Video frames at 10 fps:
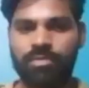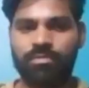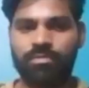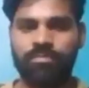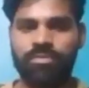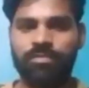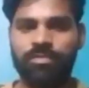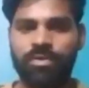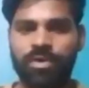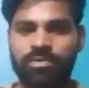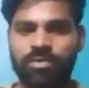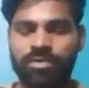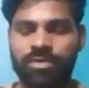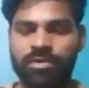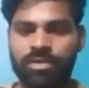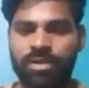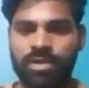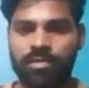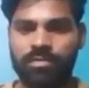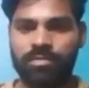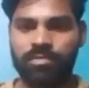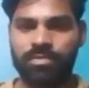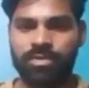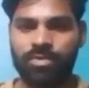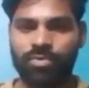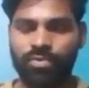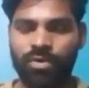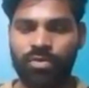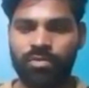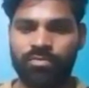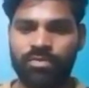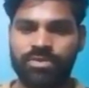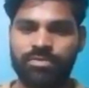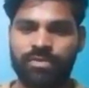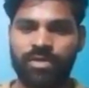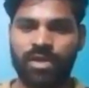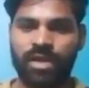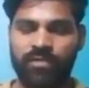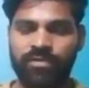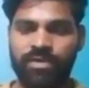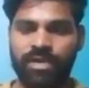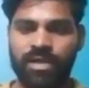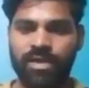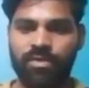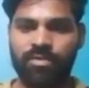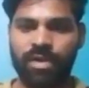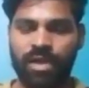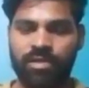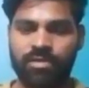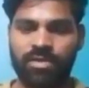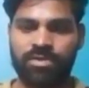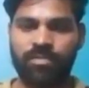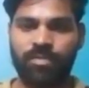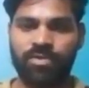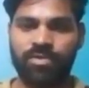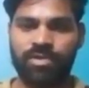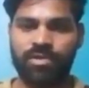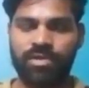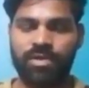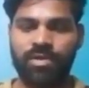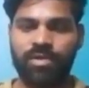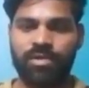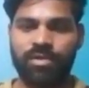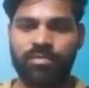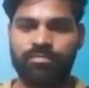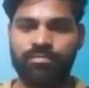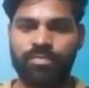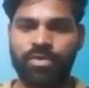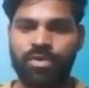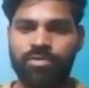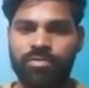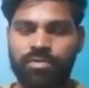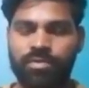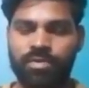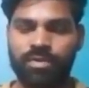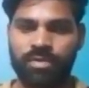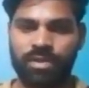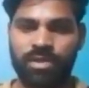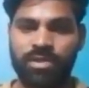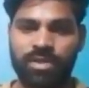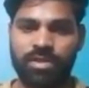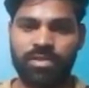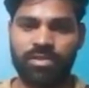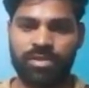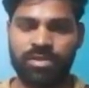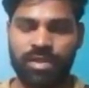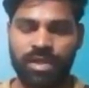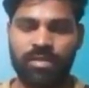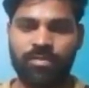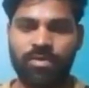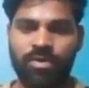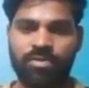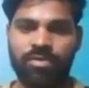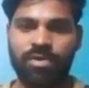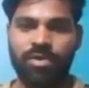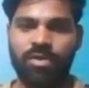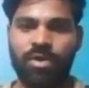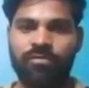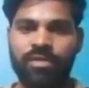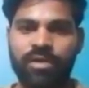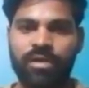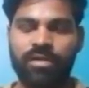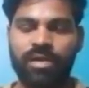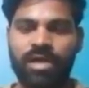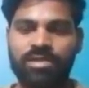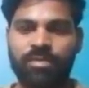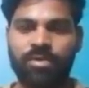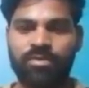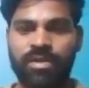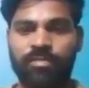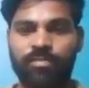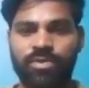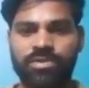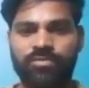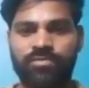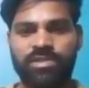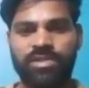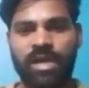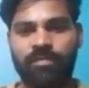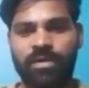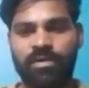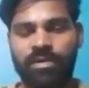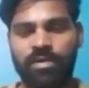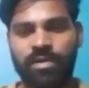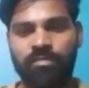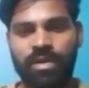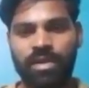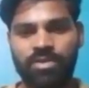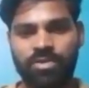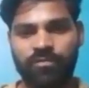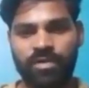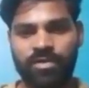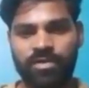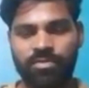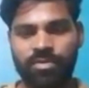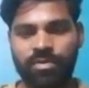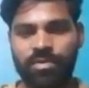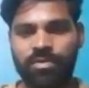because the coal which we are having right now is deposited because here because of the large amount of decomposition which has happened millions of years ago.